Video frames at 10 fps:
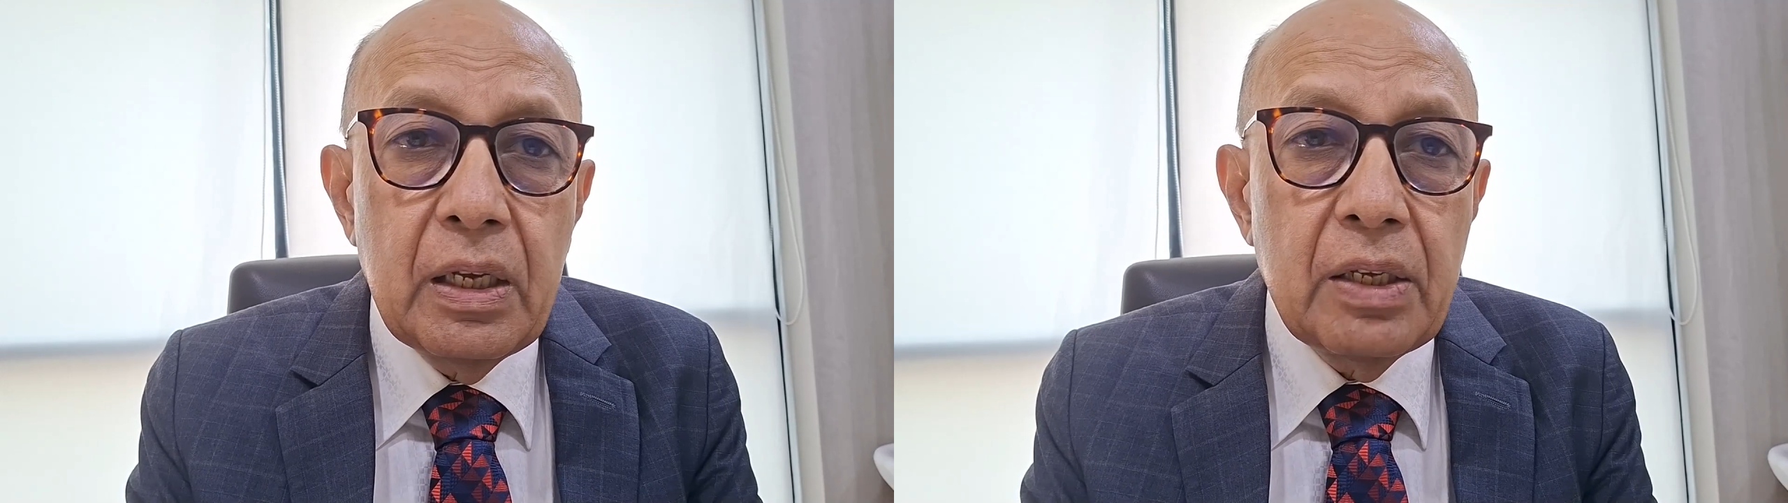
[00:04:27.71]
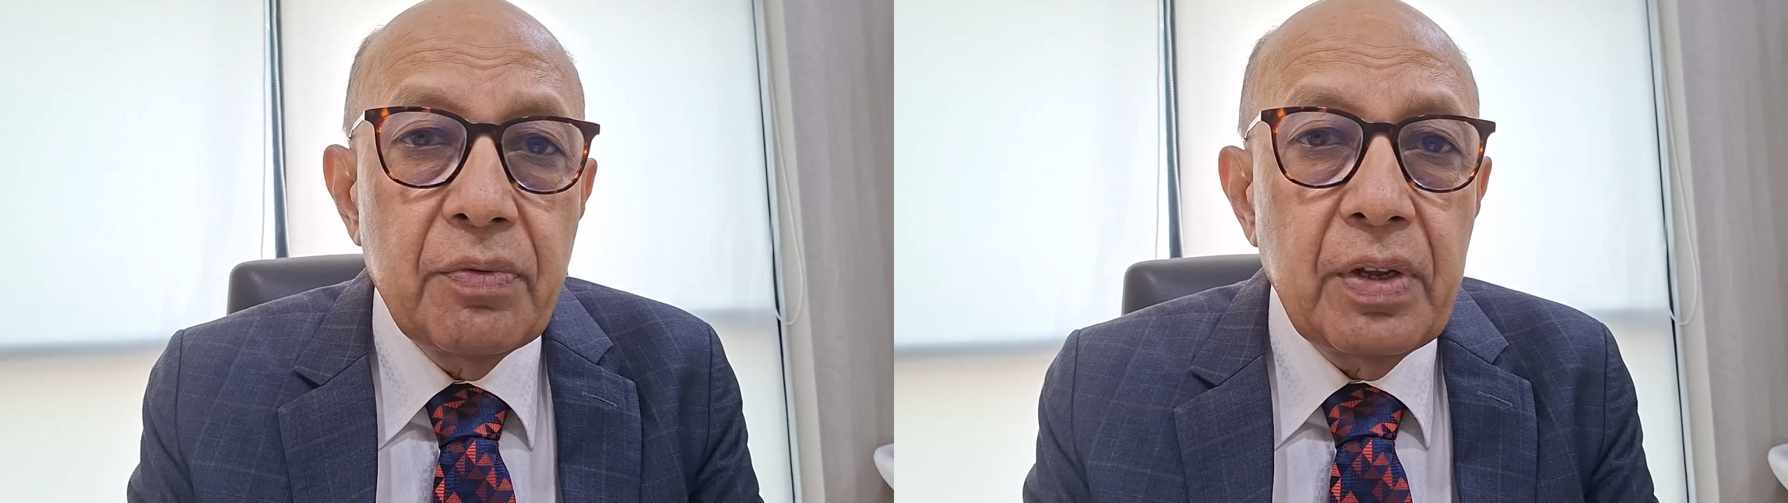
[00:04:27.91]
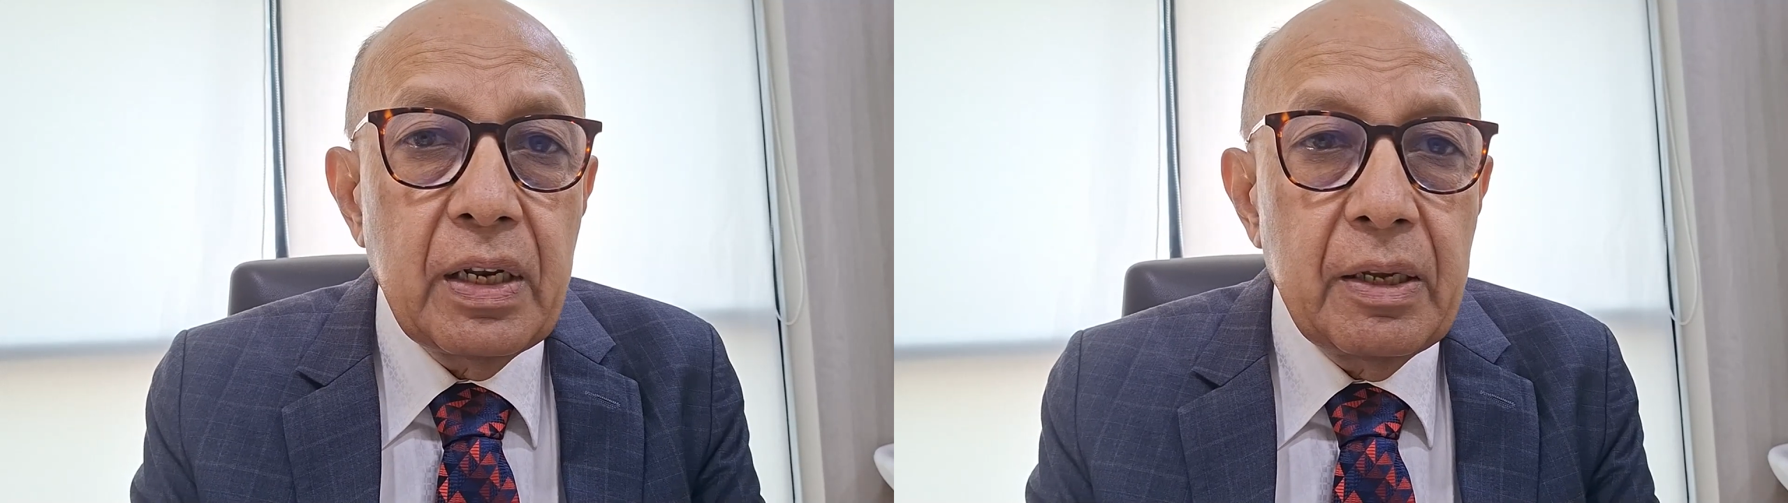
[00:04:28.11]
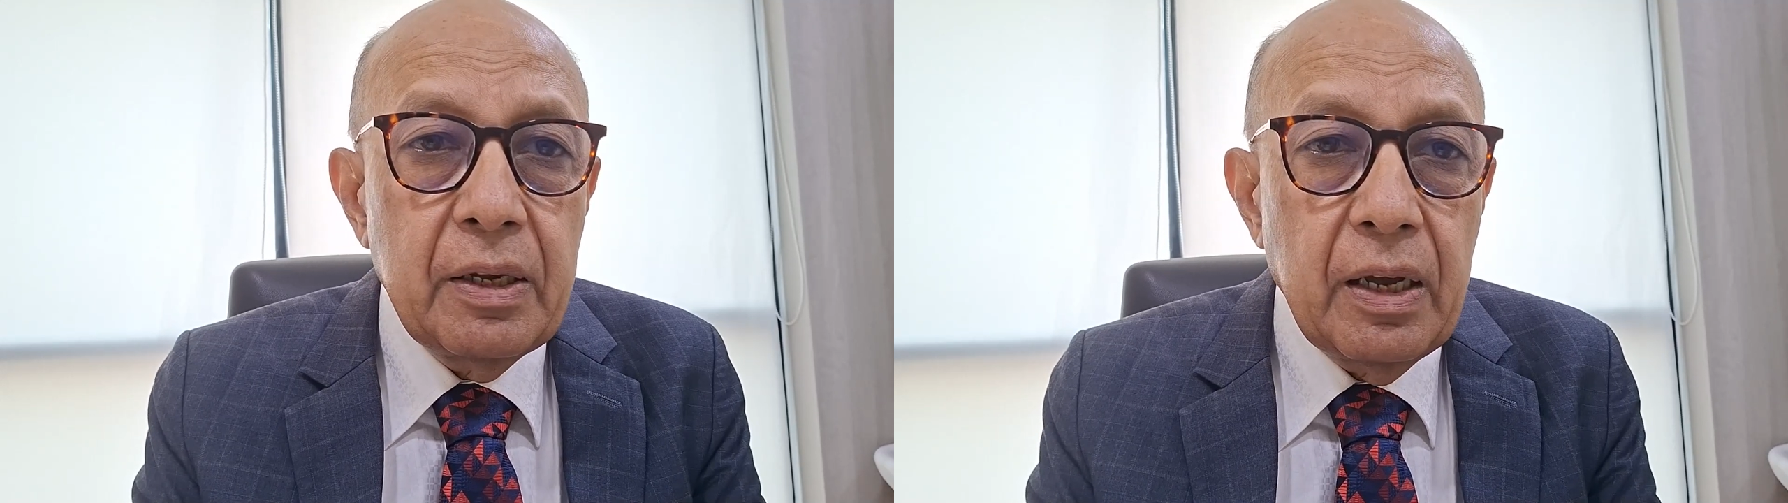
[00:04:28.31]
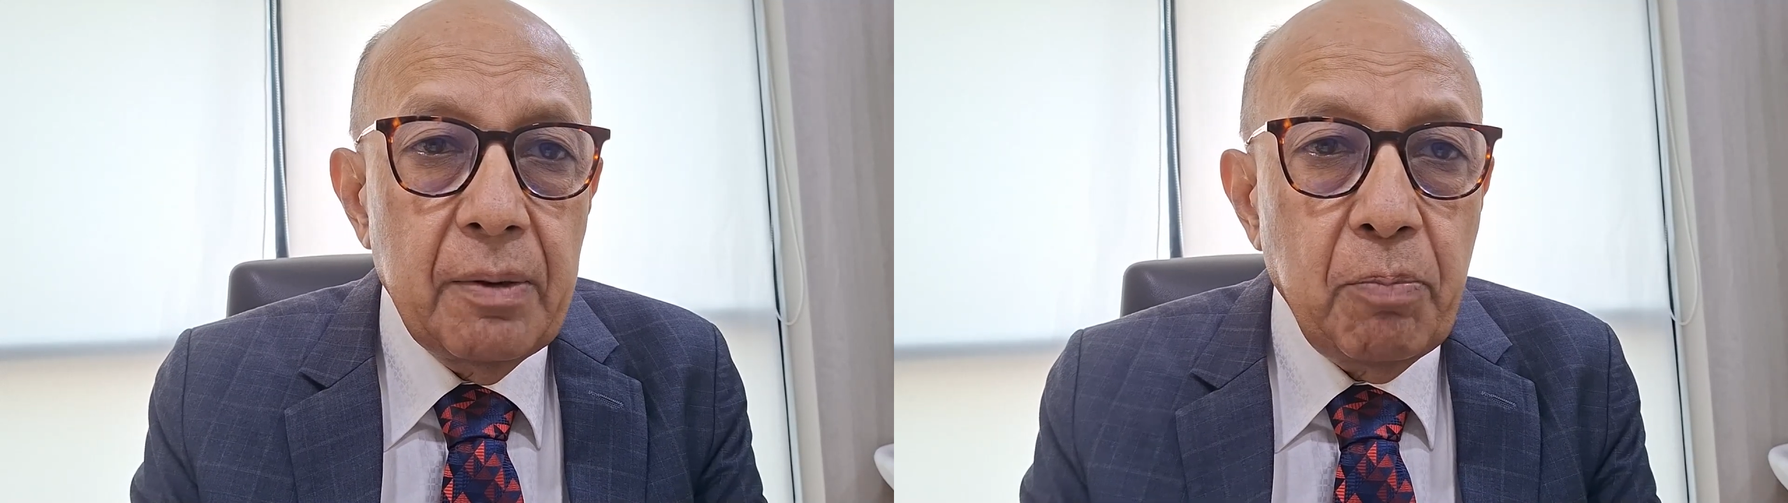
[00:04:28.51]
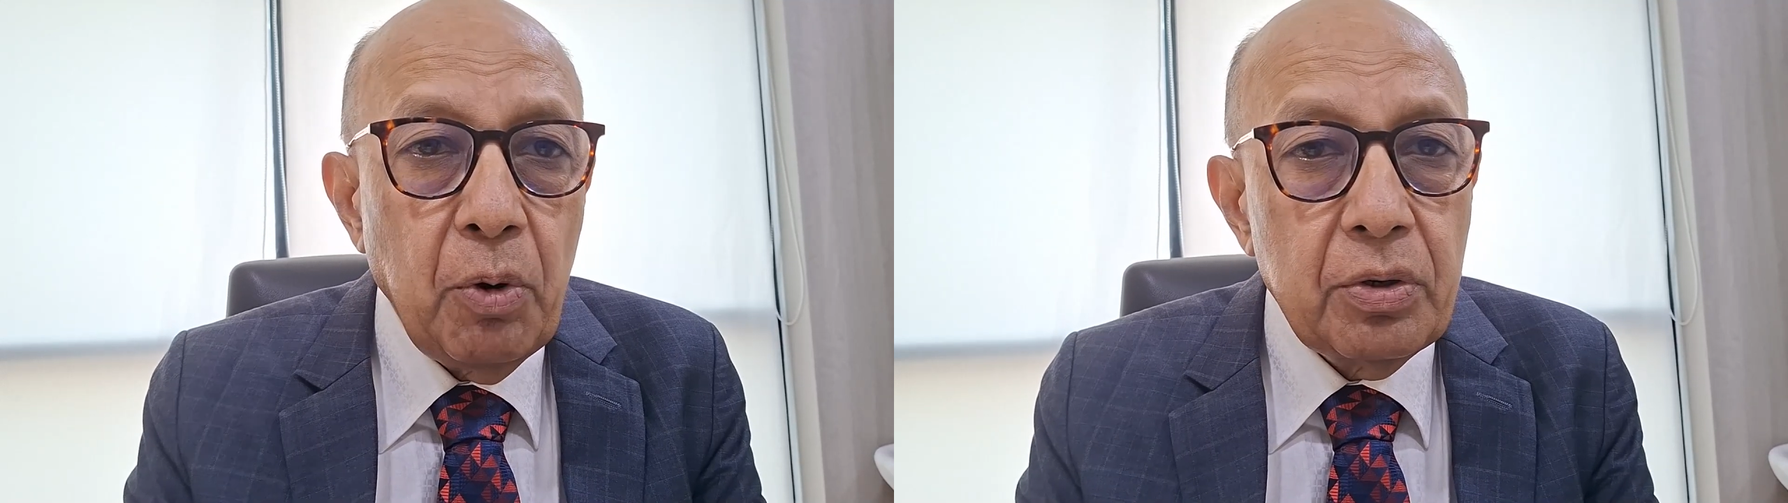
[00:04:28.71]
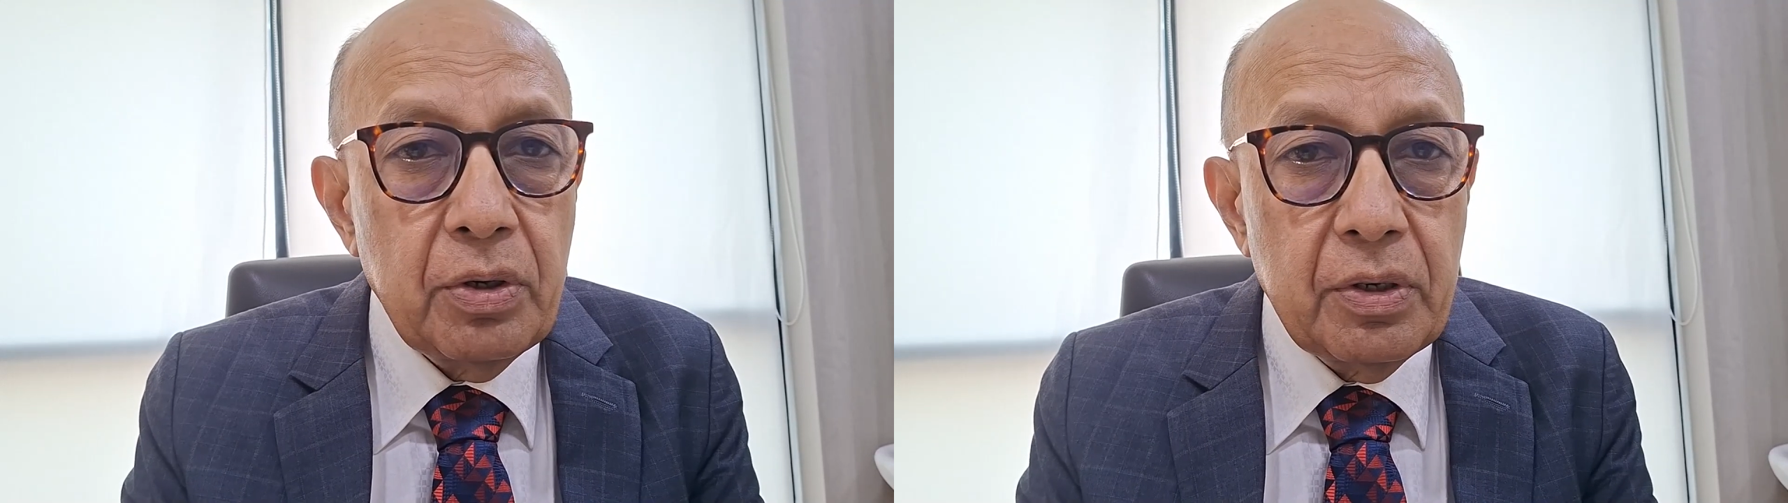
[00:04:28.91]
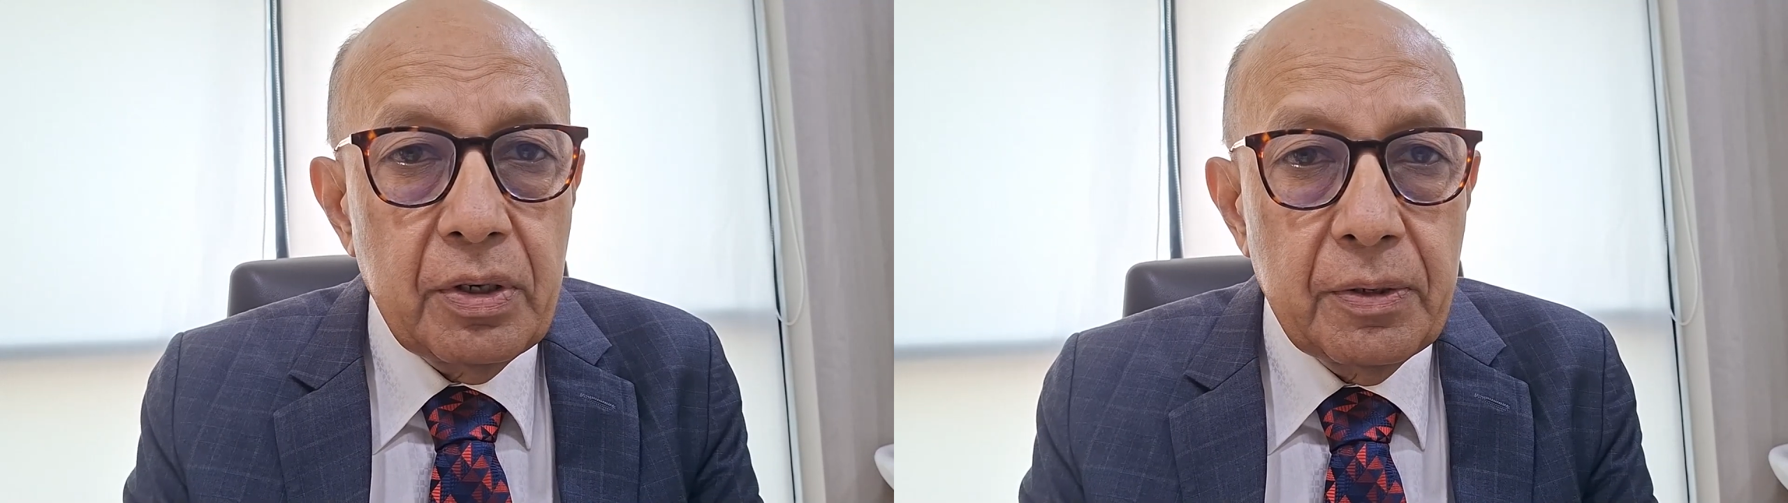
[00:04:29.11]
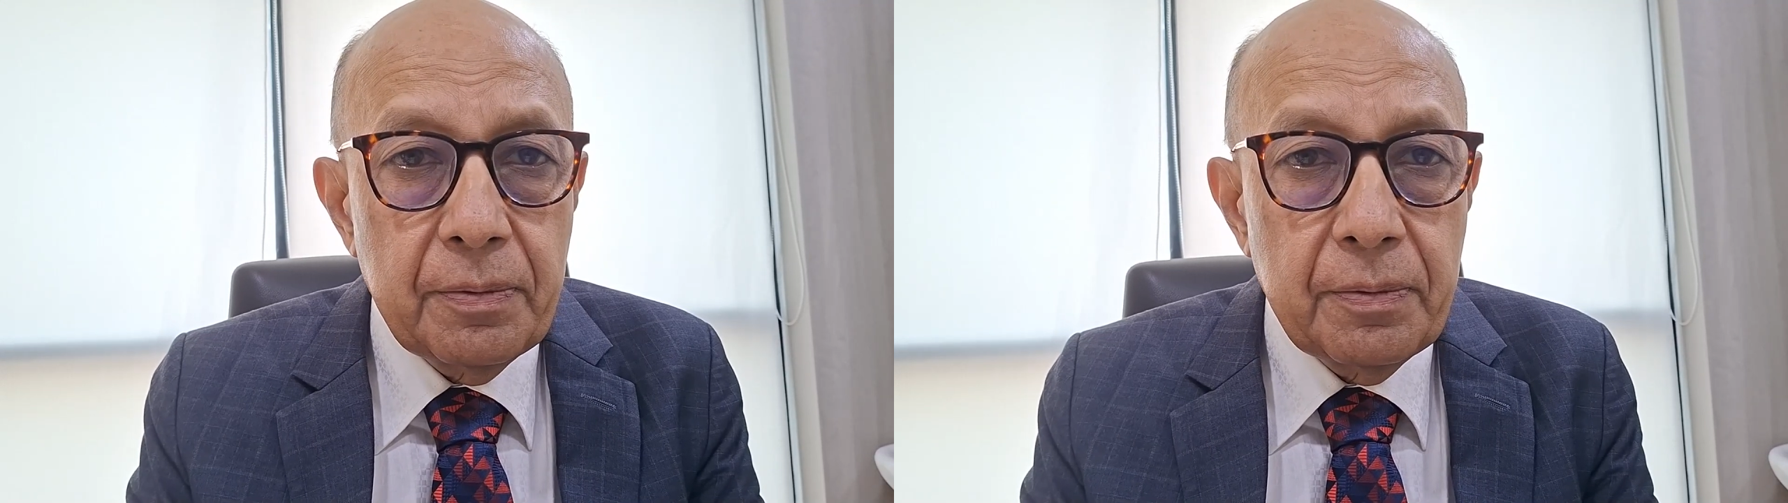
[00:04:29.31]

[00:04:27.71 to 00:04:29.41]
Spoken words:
is very important.